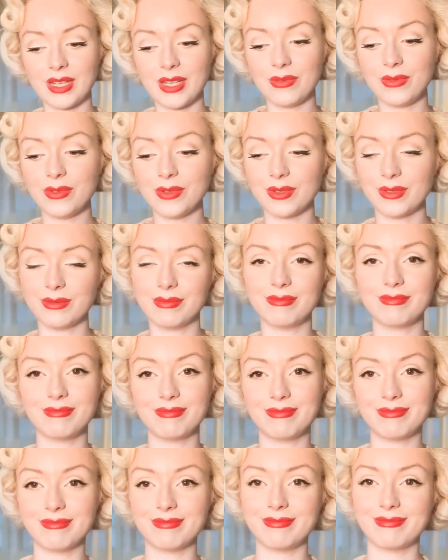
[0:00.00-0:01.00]
my phone?
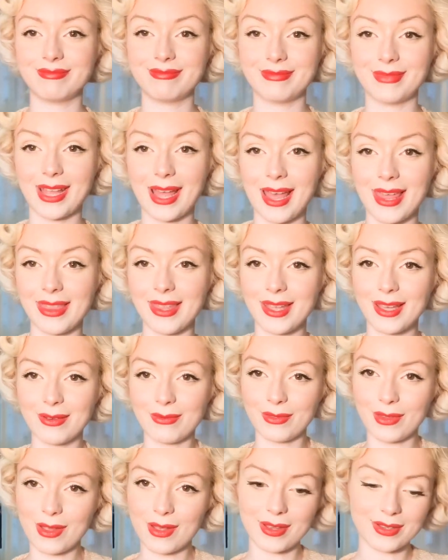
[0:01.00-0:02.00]
I think I've